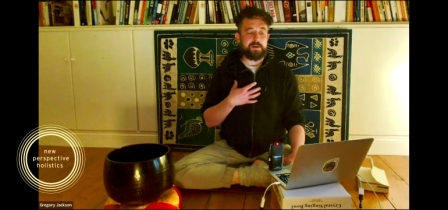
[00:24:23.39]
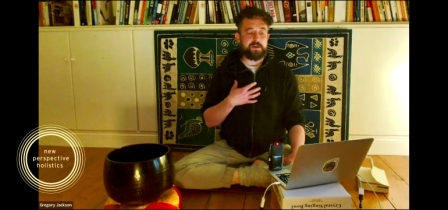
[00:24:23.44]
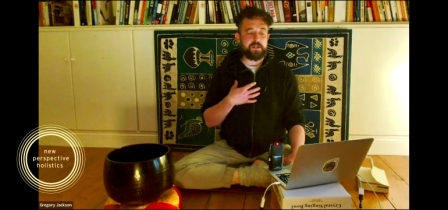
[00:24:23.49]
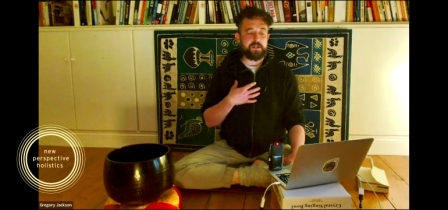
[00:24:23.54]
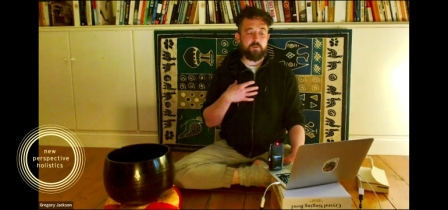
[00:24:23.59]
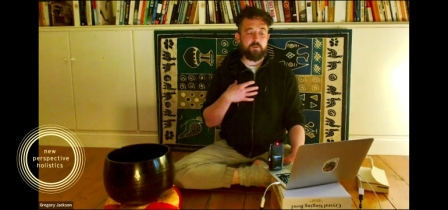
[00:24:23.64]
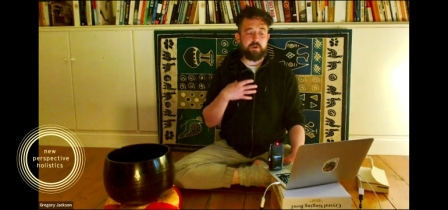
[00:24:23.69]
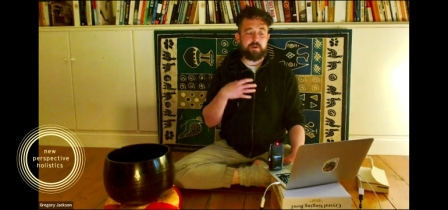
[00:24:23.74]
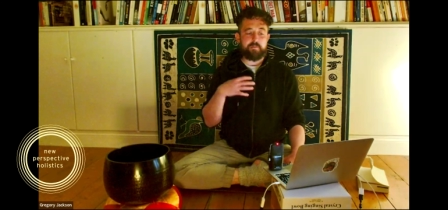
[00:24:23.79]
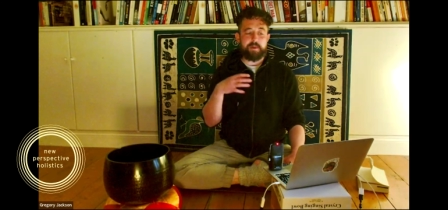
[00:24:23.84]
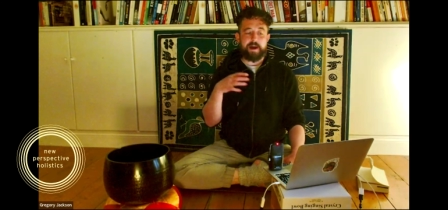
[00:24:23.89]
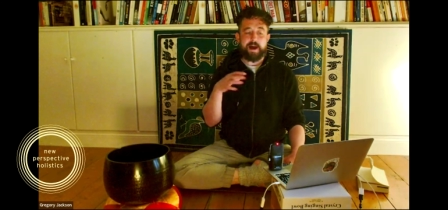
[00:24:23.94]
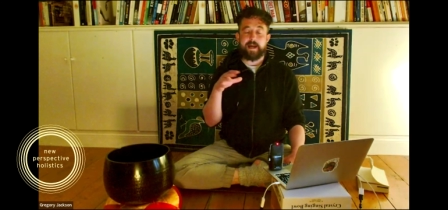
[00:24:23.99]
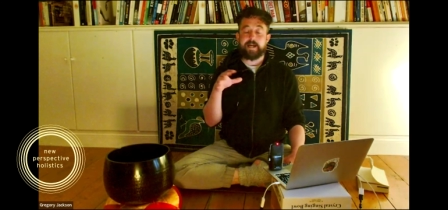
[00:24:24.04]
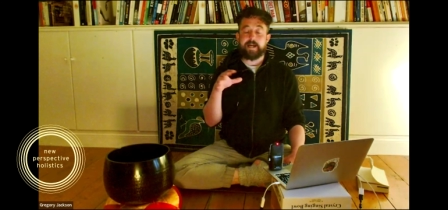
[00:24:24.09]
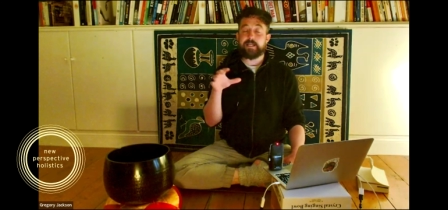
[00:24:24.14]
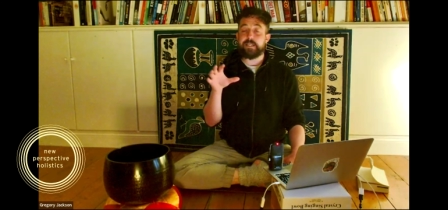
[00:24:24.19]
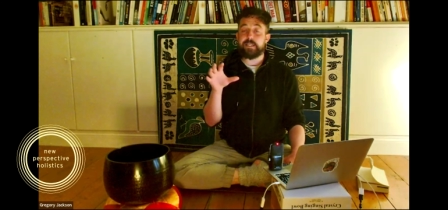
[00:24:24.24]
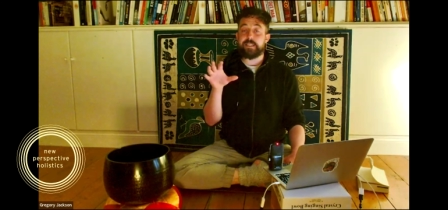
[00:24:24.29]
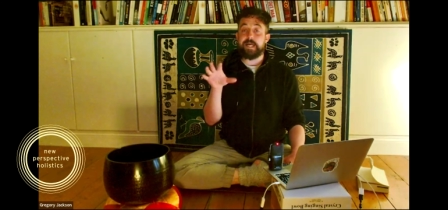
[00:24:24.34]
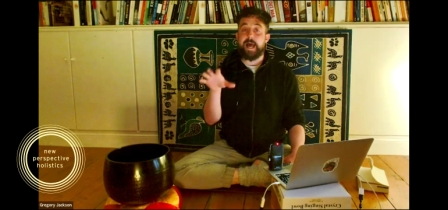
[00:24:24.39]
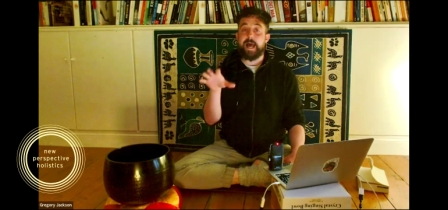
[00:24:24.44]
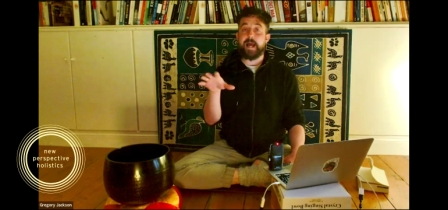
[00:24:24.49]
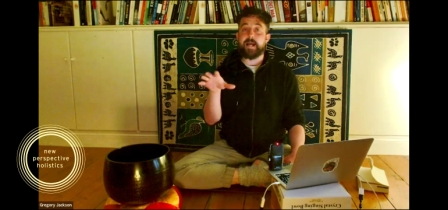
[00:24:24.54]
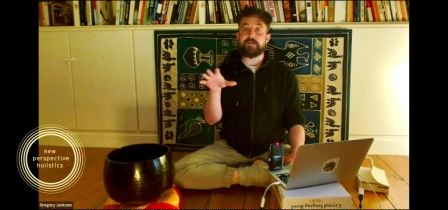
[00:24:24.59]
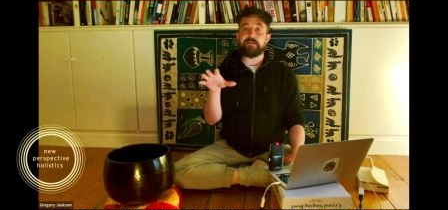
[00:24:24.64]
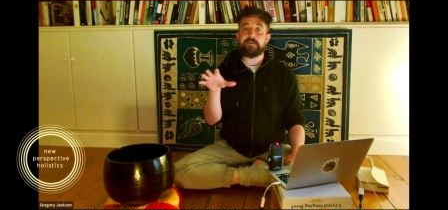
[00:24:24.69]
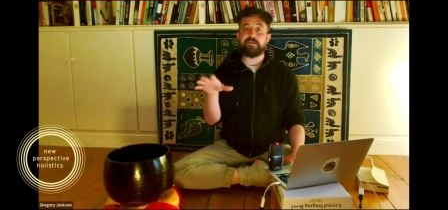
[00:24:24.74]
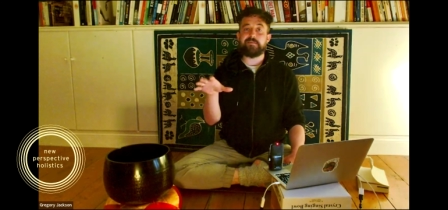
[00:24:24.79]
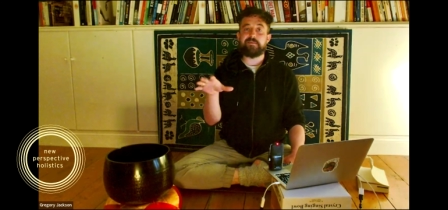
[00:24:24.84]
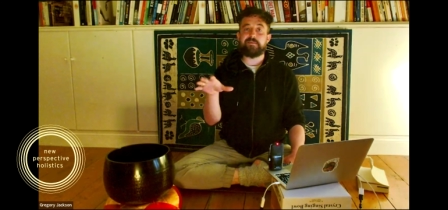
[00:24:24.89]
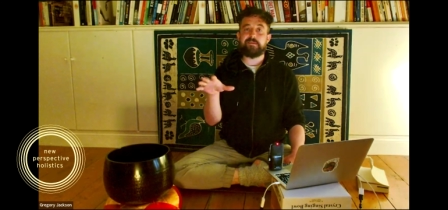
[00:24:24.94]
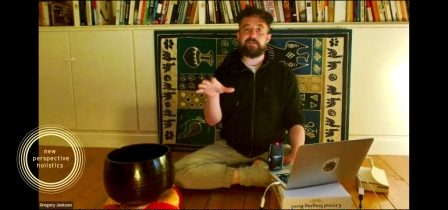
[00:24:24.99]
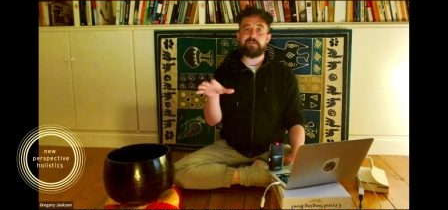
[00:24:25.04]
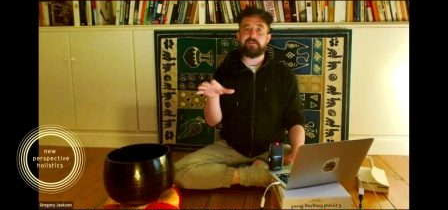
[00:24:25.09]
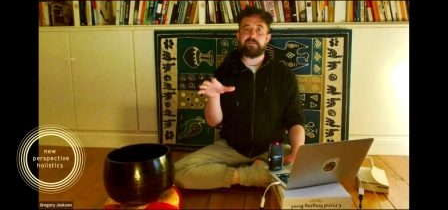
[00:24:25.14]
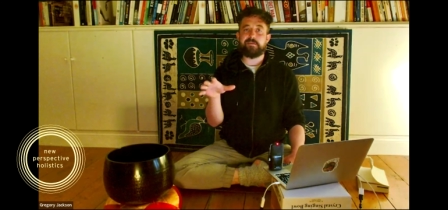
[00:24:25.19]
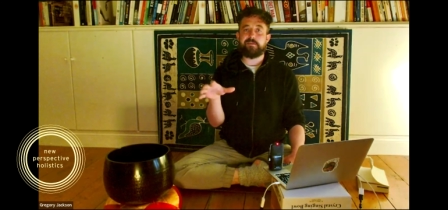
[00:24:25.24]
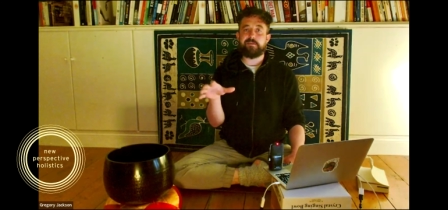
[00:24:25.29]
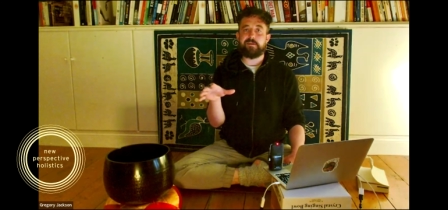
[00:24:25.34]
is going back to
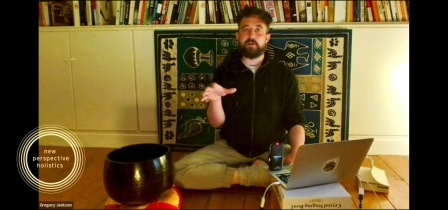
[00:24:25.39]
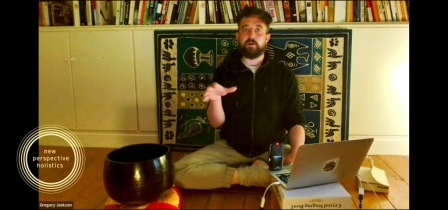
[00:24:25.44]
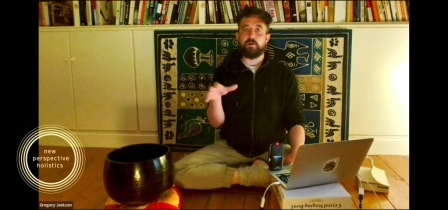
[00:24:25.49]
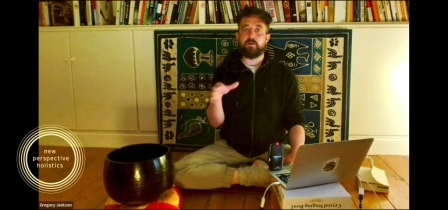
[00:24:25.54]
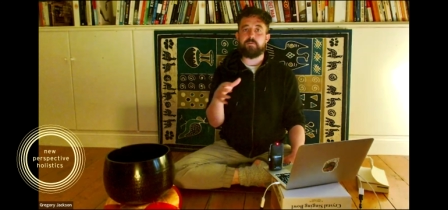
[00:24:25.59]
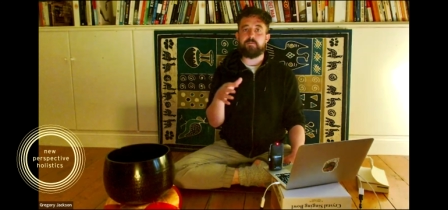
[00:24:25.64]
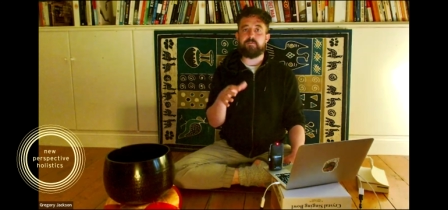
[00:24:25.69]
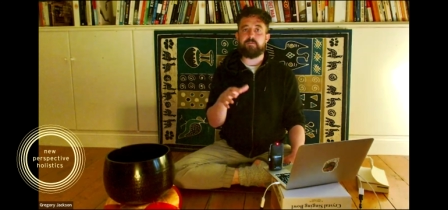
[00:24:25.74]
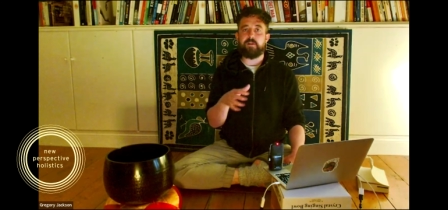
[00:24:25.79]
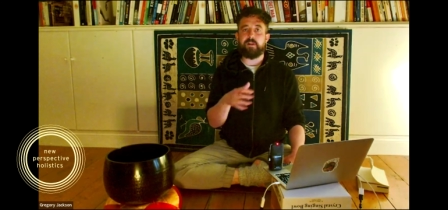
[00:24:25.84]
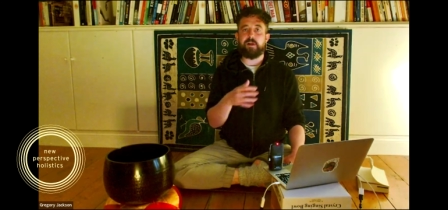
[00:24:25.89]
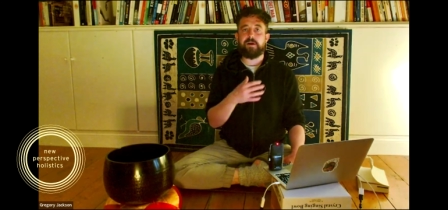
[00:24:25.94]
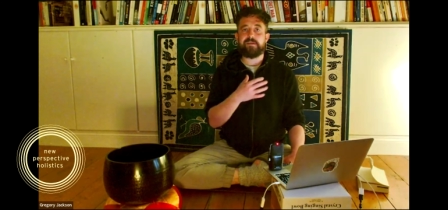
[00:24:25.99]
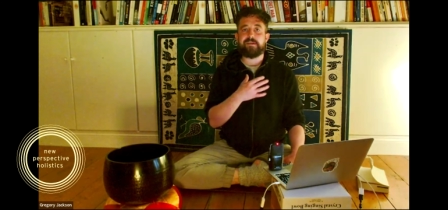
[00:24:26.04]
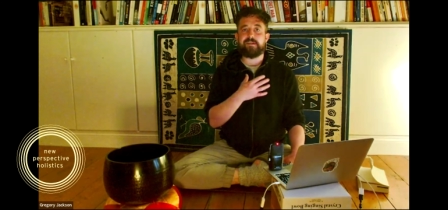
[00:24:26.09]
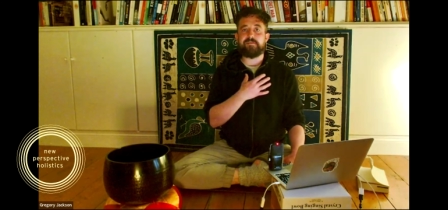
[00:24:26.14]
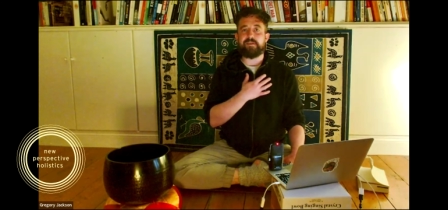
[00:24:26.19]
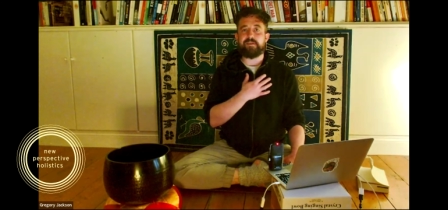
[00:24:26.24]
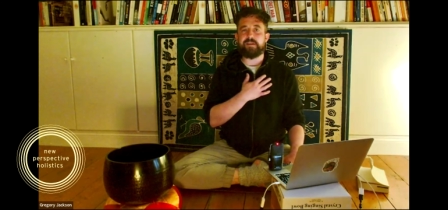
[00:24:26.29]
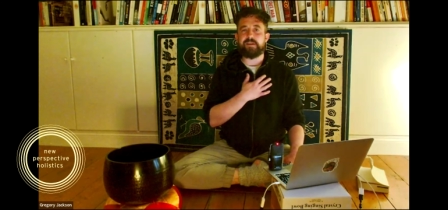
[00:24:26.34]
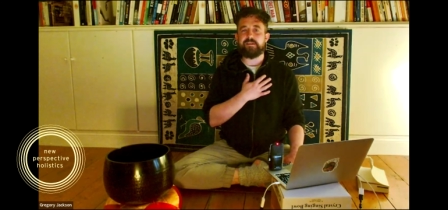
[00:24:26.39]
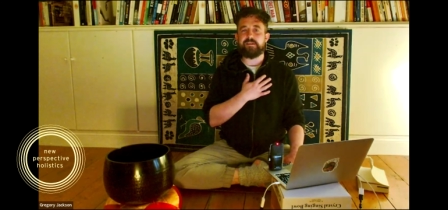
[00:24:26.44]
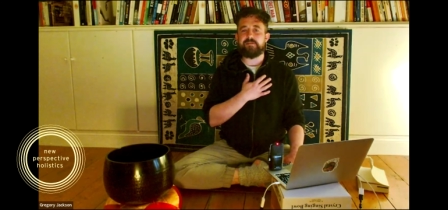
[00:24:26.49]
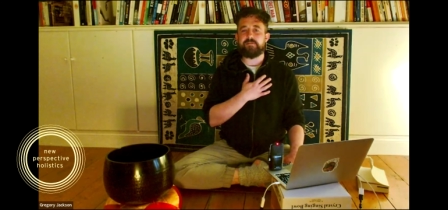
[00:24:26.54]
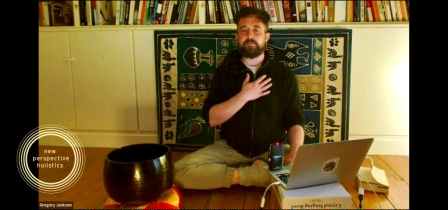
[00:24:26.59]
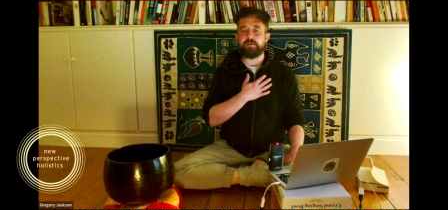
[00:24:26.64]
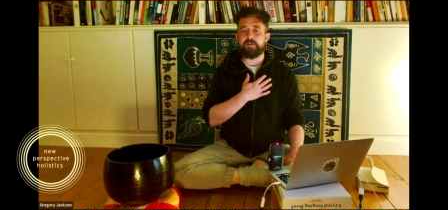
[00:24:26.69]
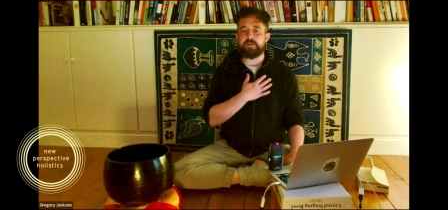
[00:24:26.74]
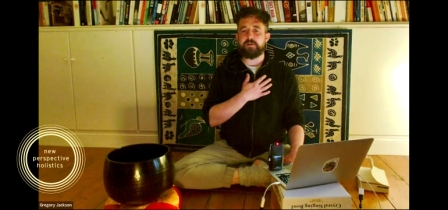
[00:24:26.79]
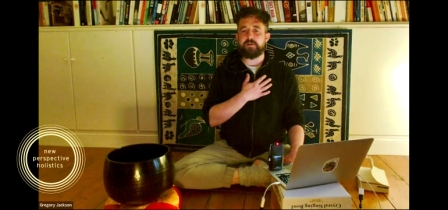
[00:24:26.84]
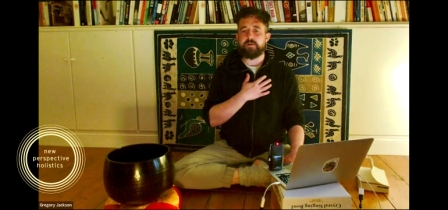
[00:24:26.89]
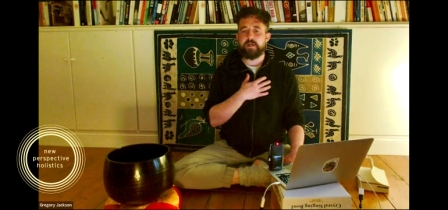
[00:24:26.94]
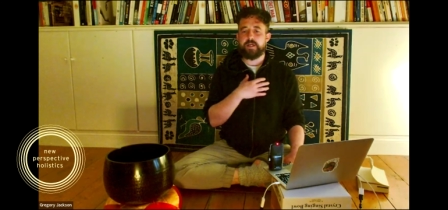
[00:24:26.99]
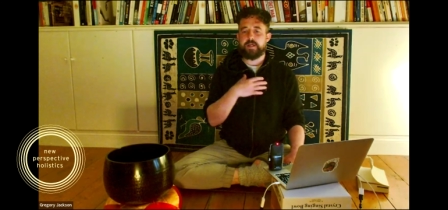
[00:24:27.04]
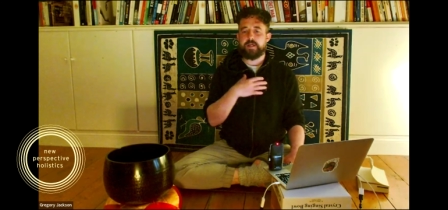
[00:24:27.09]
texts. In philosophy, that's what we do.